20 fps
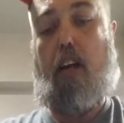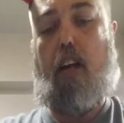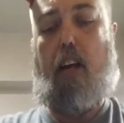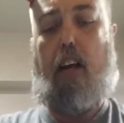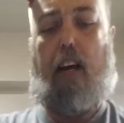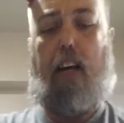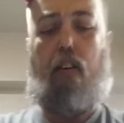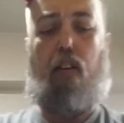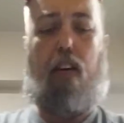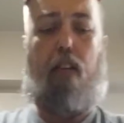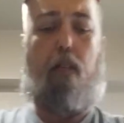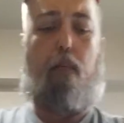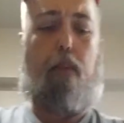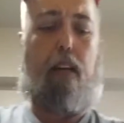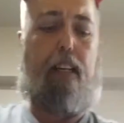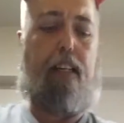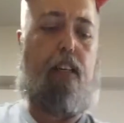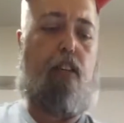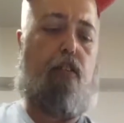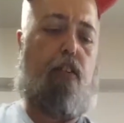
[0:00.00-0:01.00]
I don't have a
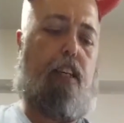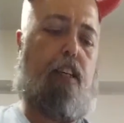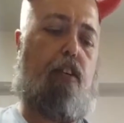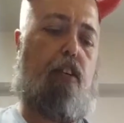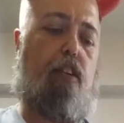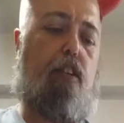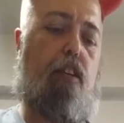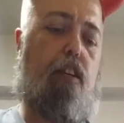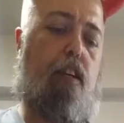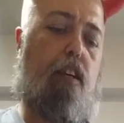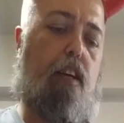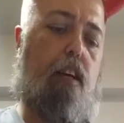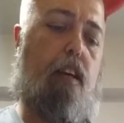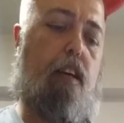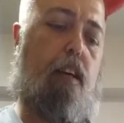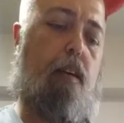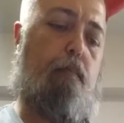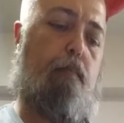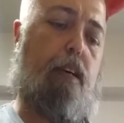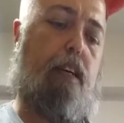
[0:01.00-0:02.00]
blender either,
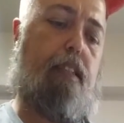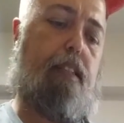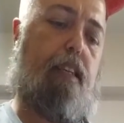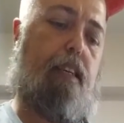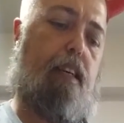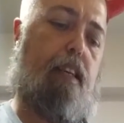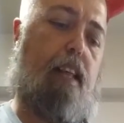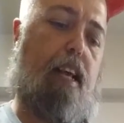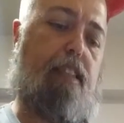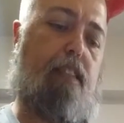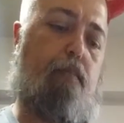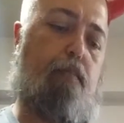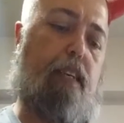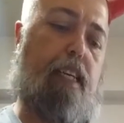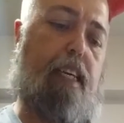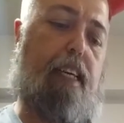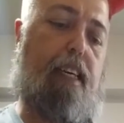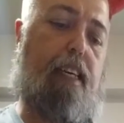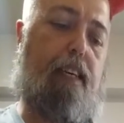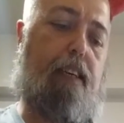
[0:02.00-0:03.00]
but that's
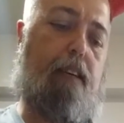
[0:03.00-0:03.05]
me.